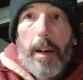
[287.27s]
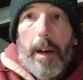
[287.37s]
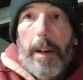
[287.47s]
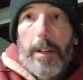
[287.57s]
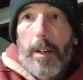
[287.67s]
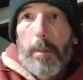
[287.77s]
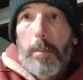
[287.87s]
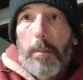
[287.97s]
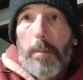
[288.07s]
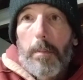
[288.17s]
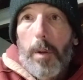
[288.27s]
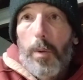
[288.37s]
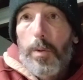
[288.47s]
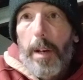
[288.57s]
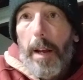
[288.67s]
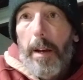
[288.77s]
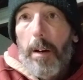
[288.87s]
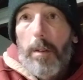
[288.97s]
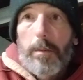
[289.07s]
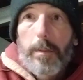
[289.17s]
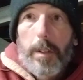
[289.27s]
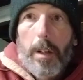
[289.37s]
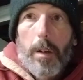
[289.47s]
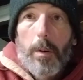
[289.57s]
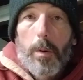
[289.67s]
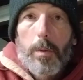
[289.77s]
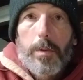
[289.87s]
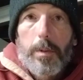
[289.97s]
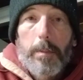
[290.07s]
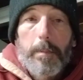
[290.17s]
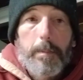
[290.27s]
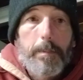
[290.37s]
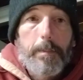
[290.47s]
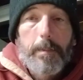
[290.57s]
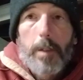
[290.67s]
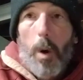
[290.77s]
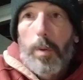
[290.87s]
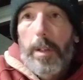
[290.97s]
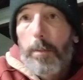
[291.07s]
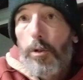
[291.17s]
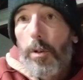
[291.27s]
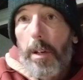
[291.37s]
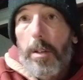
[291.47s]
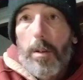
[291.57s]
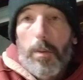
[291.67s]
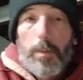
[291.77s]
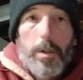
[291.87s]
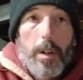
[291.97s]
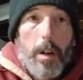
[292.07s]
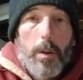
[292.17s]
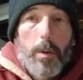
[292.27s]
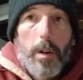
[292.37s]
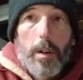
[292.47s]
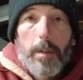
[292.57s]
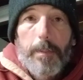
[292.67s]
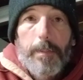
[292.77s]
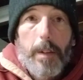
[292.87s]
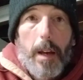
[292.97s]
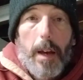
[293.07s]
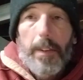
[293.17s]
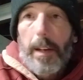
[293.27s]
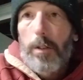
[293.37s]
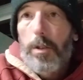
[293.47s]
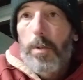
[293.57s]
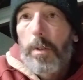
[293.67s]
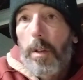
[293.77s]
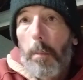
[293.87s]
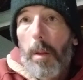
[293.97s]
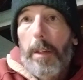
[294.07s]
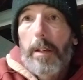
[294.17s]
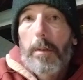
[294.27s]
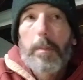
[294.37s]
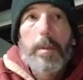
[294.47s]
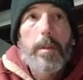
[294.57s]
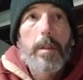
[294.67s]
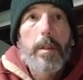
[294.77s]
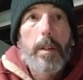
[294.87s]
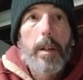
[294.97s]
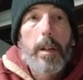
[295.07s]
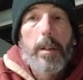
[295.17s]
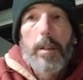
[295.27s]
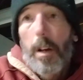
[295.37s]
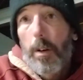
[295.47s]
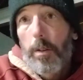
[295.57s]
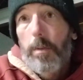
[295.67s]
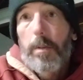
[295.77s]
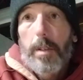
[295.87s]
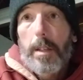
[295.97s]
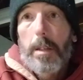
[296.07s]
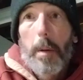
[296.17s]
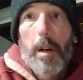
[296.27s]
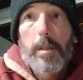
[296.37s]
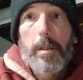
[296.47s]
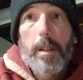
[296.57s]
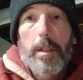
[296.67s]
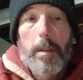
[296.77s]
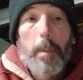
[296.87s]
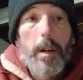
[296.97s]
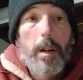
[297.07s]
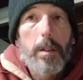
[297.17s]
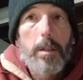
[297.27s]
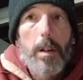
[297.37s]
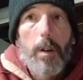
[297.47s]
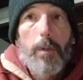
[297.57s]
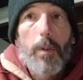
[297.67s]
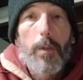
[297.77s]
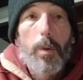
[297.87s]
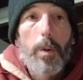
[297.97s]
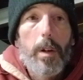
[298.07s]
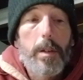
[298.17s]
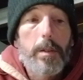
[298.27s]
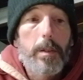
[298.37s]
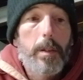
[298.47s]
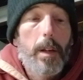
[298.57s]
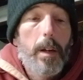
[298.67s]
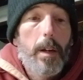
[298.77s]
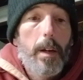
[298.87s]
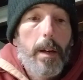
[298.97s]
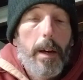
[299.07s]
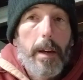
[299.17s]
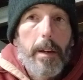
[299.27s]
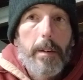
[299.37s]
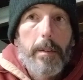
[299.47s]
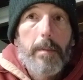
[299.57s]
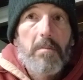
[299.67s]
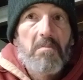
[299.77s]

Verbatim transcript: I ended up losing out, you know, on some gold tip traditionals, you know, uh, I think I was using the blims and, you know, 60 bucks to 60 bucks, you know, for a full dozen and,